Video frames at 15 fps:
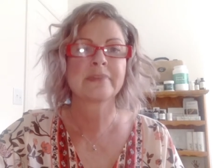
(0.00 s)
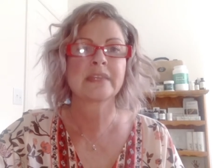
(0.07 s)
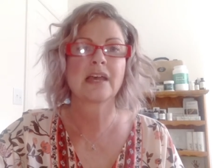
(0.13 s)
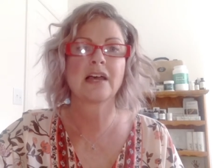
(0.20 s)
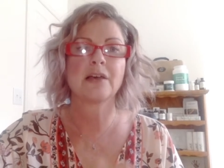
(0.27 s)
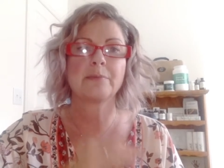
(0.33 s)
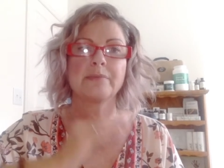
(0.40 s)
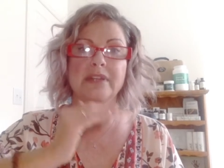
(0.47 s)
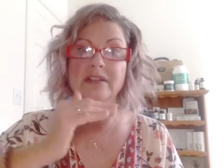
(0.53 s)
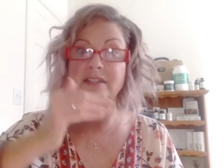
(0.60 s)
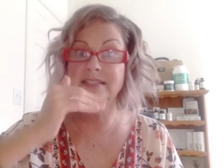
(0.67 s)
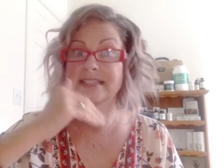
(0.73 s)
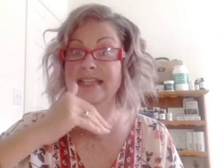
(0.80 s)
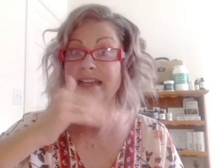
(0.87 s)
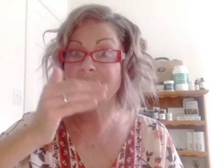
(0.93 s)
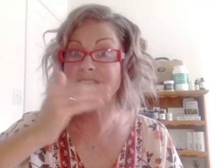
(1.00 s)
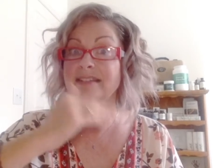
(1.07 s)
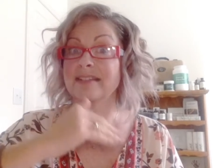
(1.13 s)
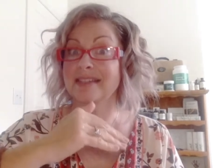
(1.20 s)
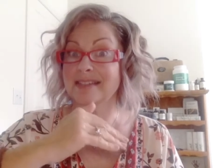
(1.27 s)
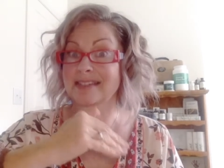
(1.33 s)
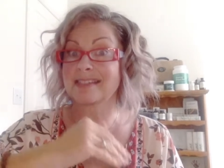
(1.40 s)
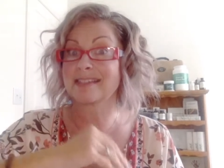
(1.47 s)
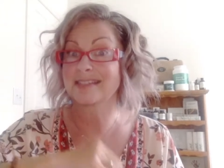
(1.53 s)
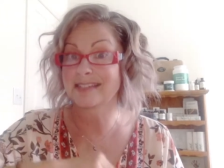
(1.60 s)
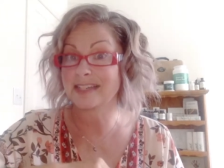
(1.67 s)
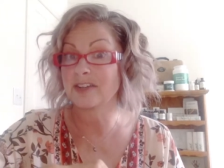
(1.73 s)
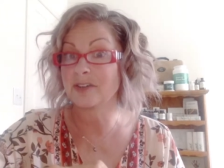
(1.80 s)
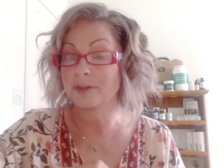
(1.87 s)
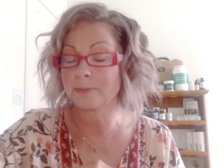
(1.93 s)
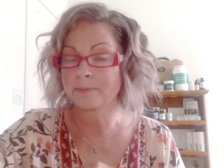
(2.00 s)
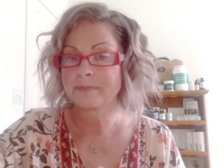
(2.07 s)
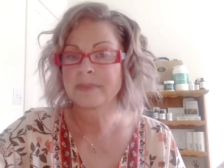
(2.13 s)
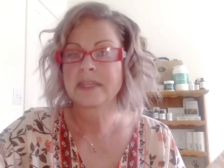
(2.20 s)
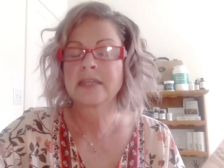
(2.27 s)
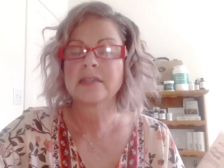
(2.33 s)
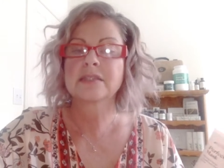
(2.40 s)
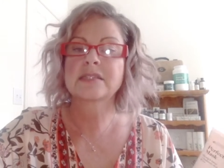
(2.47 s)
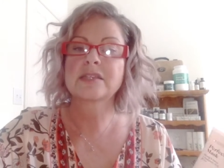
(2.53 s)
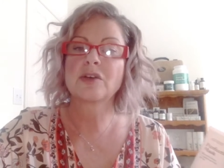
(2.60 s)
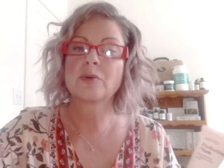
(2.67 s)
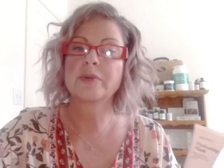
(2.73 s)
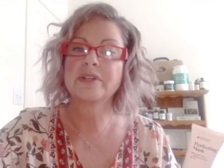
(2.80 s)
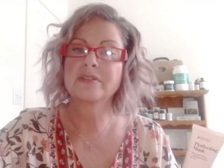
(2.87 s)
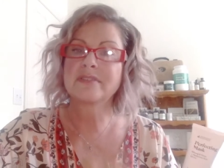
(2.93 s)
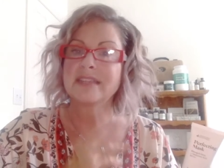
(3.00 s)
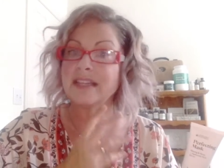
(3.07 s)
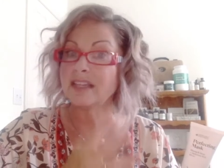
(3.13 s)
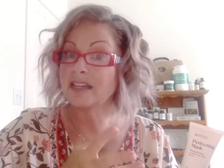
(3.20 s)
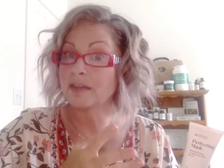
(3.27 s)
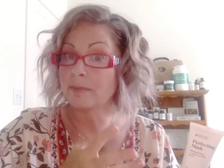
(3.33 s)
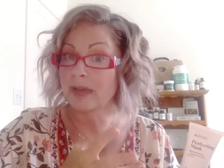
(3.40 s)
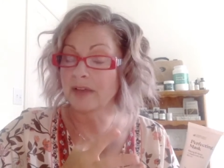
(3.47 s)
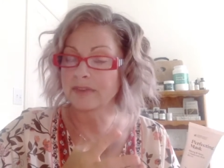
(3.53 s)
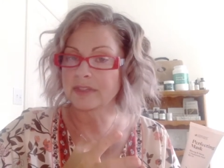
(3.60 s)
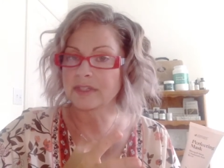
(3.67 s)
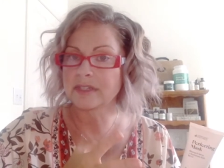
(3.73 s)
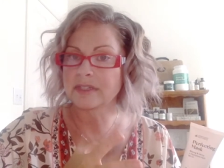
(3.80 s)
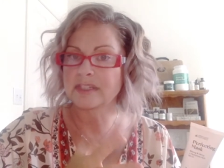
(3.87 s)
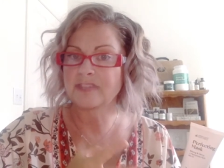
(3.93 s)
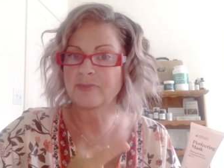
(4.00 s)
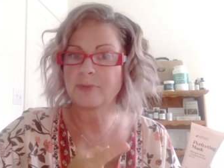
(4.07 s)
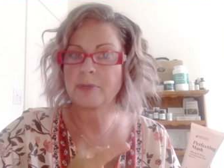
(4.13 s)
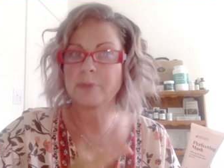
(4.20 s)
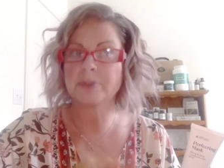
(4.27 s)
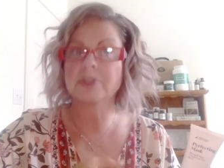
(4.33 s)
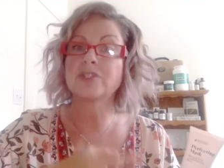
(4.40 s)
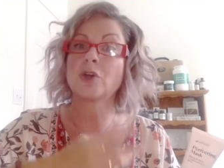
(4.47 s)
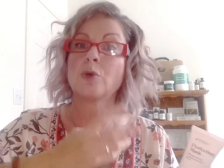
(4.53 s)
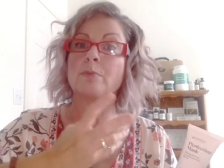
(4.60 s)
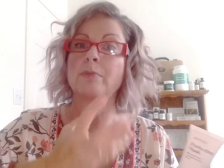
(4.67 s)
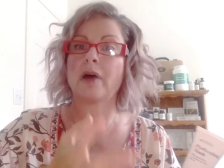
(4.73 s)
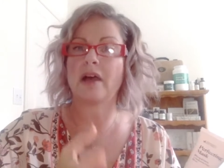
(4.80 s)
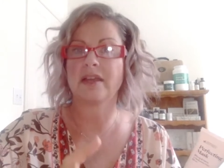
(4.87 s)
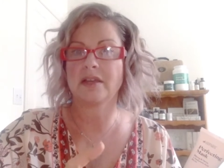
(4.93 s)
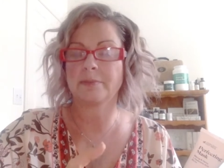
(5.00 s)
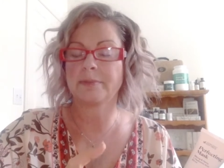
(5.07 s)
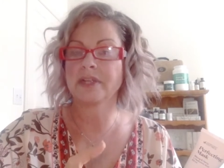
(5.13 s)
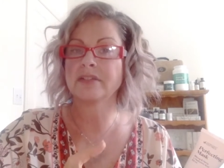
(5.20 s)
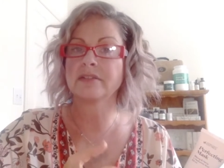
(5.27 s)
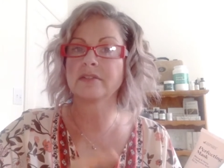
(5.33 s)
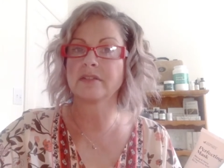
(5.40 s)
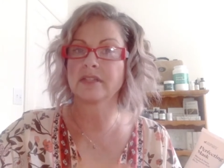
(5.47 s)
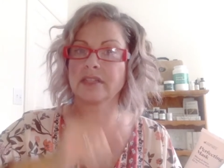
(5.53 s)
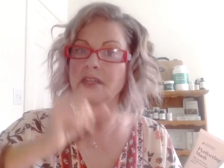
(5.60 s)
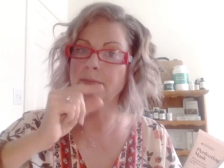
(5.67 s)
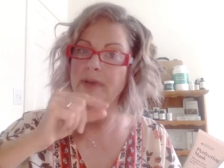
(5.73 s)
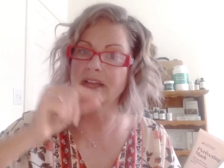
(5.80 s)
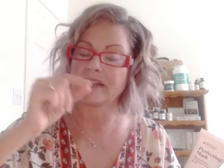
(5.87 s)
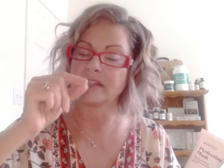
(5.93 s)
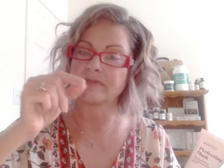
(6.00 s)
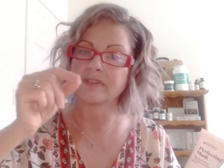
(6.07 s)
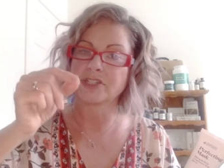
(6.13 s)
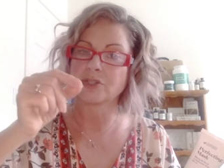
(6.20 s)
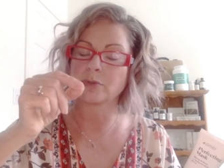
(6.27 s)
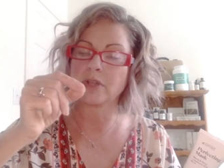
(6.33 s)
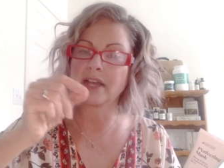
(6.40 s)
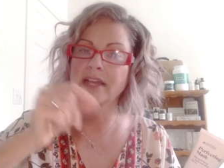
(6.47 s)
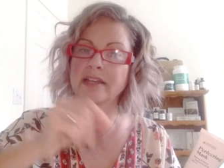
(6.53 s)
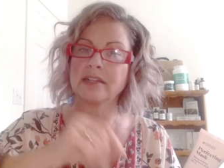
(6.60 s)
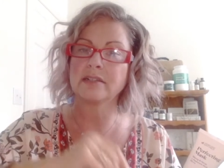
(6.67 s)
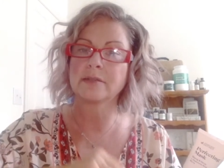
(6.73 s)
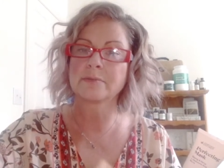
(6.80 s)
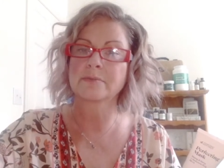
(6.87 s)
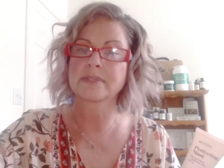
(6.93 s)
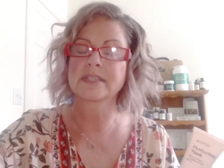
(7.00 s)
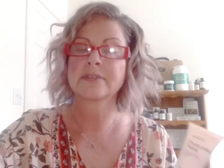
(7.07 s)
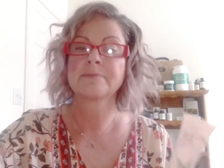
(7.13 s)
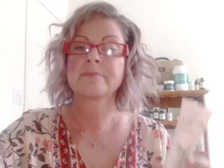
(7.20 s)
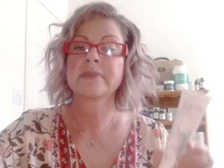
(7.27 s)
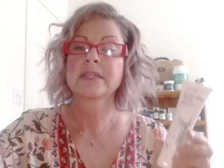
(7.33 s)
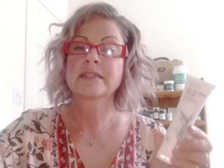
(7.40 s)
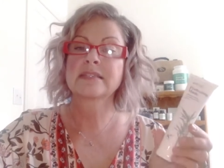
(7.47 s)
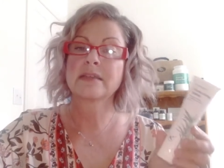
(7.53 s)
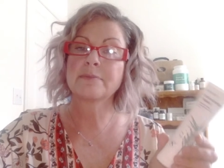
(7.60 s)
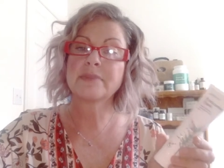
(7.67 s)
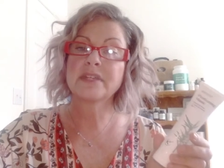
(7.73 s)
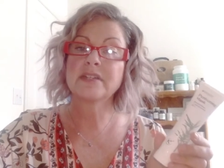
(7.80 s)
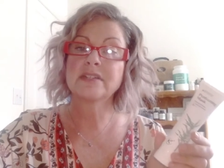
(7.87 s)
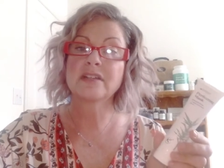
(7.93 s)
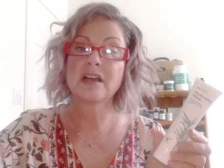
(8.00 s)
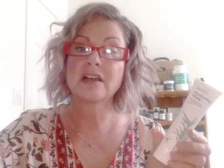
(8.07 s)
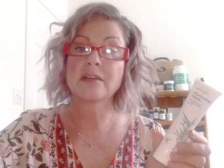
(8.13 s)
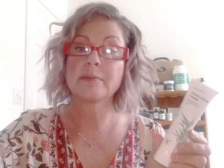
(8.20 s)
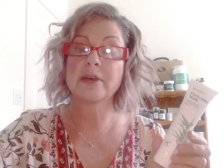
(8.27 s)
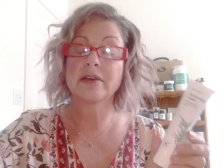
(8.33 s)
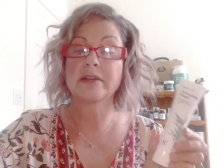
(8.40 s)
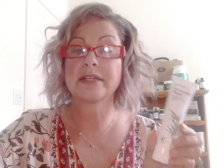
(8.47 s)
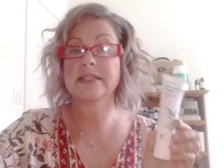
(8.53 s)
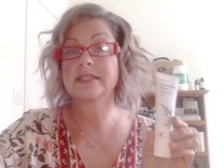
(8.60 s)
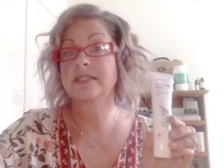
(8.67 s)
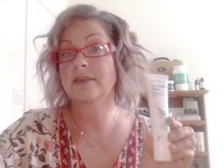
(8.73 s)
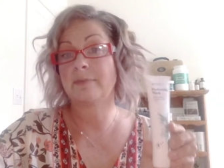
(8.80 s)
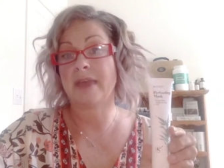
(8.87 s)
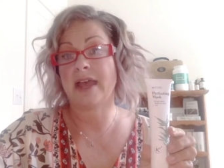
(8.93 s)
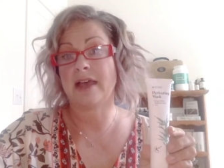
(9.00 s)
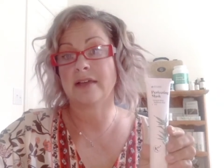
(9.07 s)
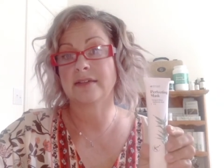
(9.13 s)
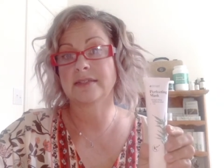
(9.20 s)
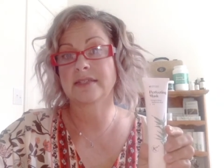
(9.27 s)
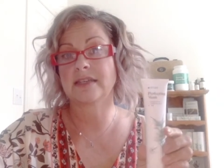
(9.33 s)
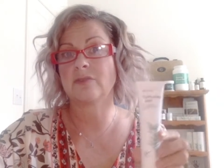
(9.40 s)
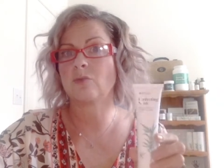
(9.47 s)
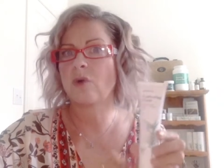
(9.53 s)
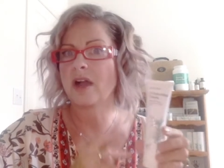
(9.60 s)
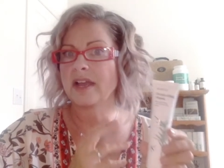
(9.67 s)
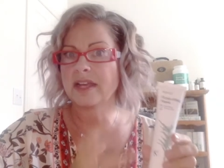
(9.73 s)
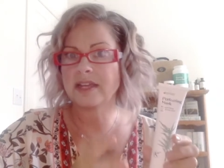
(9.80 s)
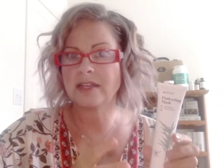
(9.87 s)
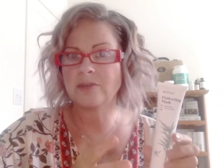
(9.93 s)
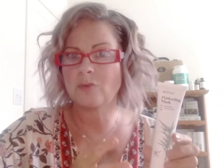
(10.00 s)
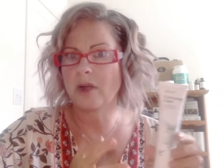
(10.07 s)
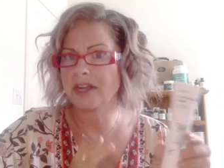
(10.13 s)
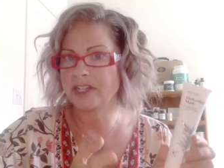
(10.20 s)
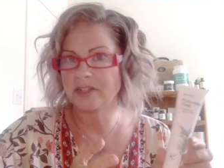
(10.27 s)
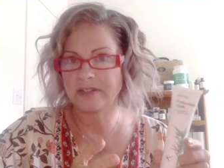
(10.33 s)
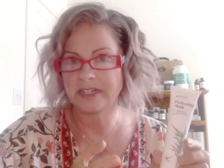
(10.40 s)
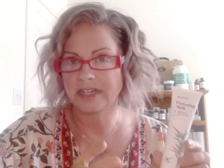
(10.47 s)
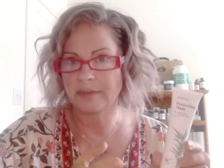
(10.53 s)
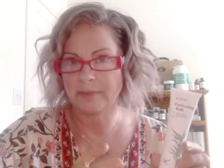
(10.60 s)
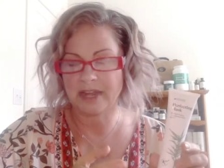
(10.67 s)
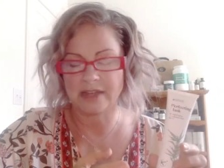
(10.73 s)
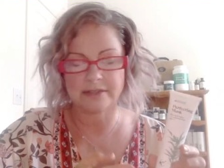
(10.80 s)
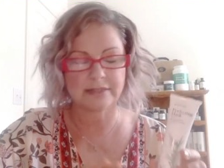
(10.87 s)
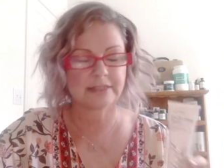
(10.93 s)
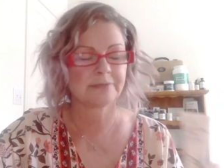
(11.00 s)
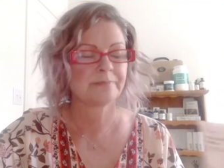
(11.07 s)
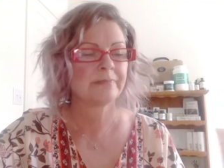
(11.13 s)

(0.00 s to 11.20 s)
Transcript: Um, second is the serum. So when you're thinking about this, if people don't buy a bundle and they buy individual items, something to talk about is the mask and why why do you need a mask?